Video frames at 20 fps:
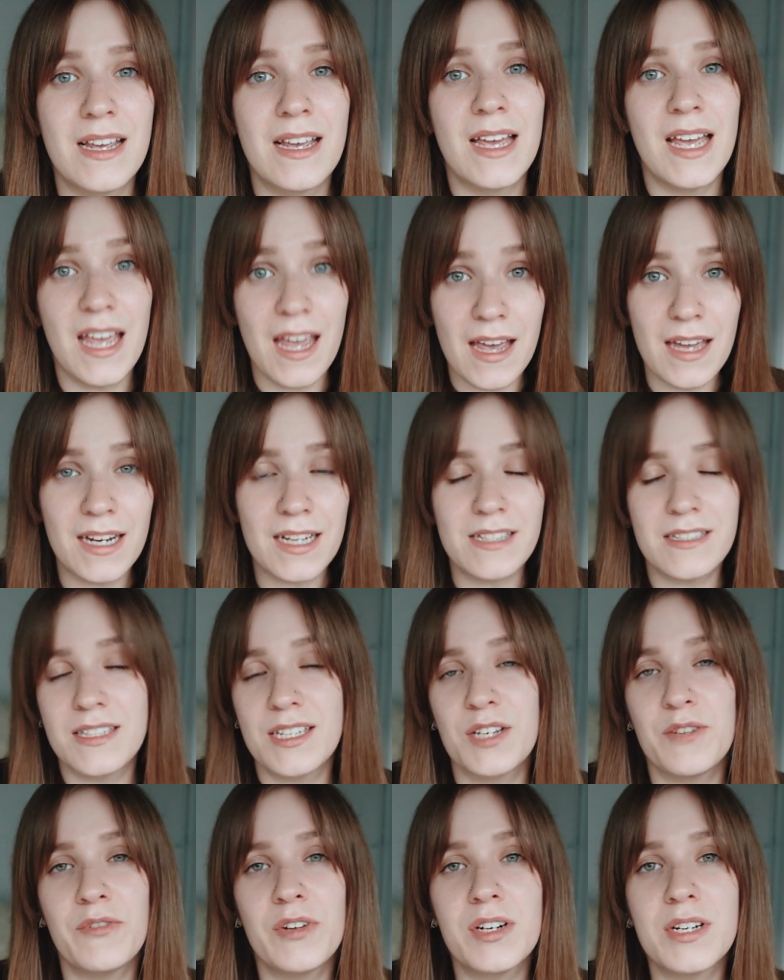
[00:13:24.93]
And I'll see
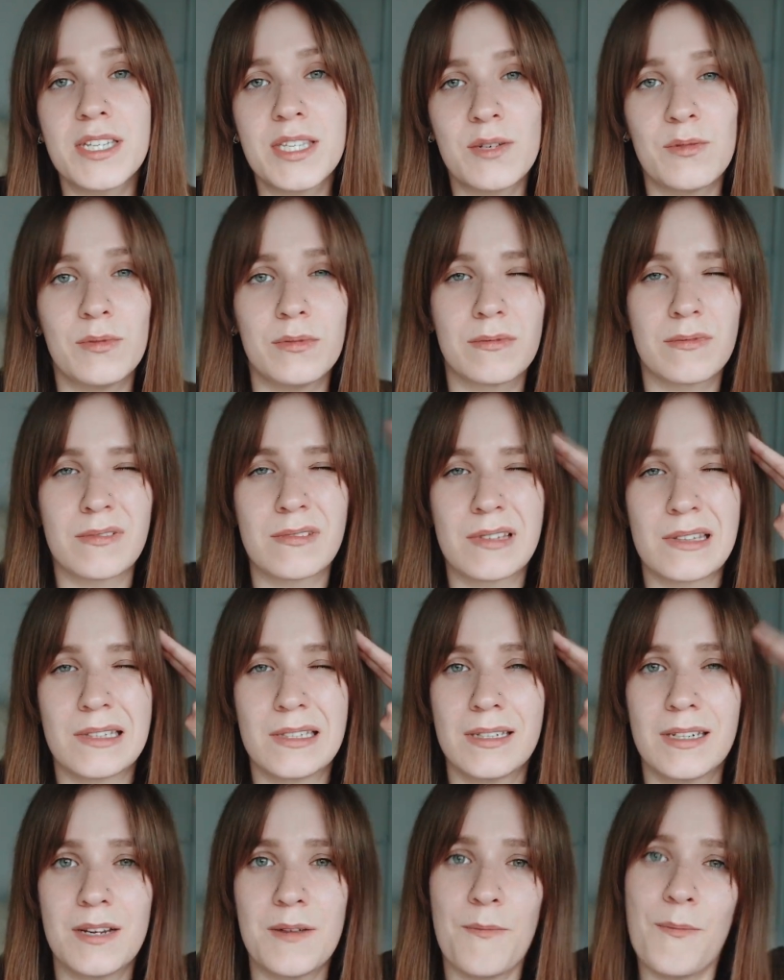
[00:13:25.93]
you very soon.
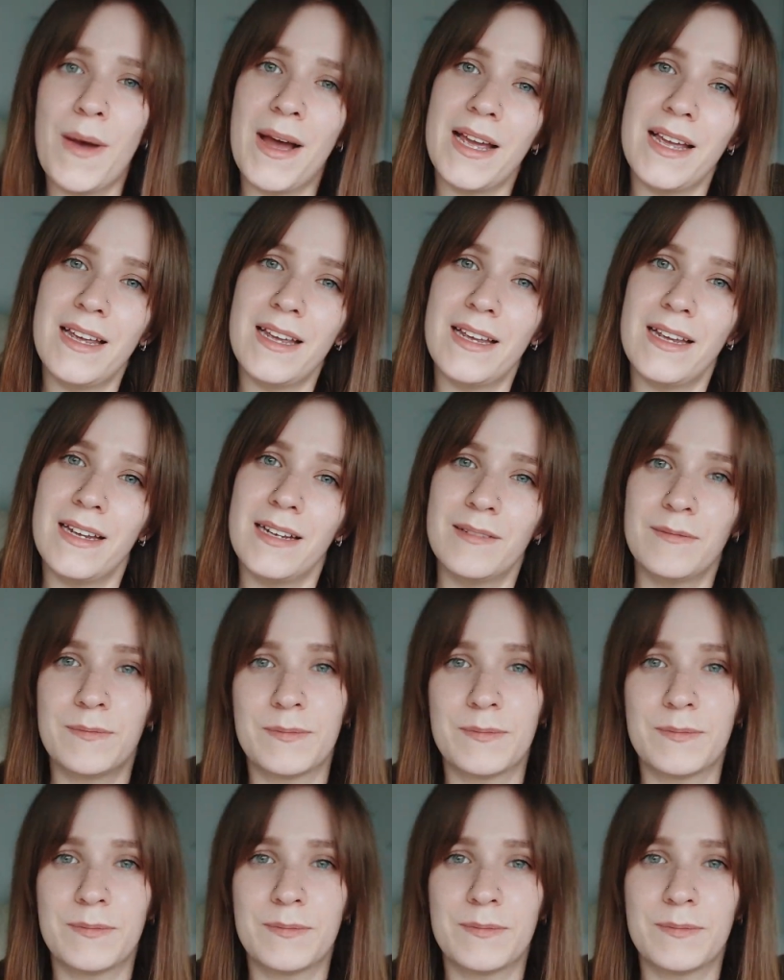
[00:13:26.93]
Bye.